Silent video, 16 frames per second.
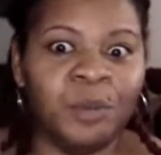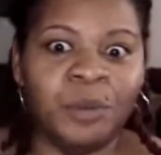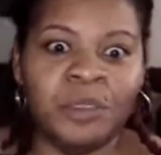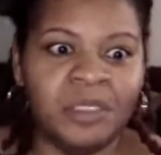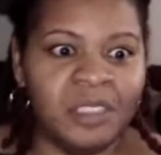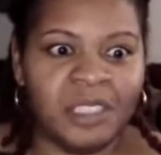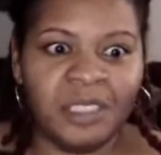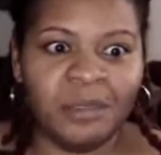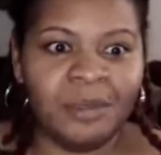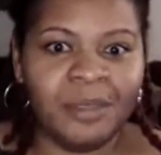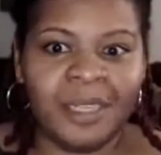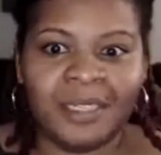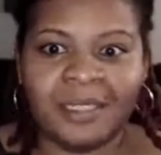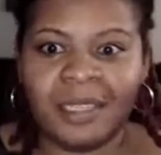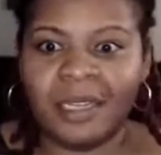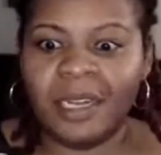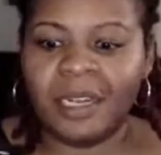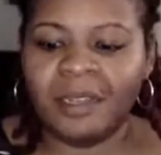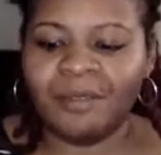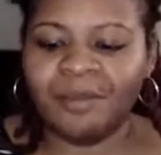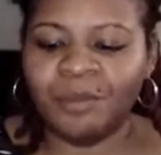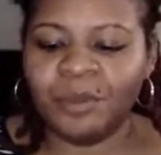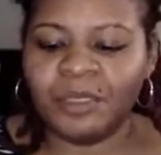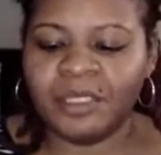wood. Who doesn't
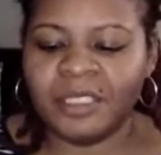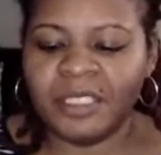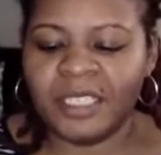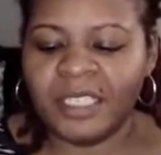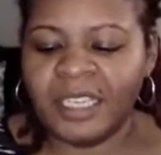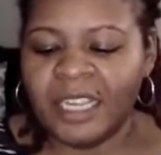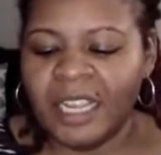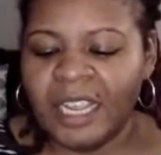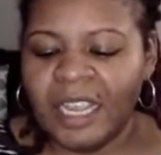love wood?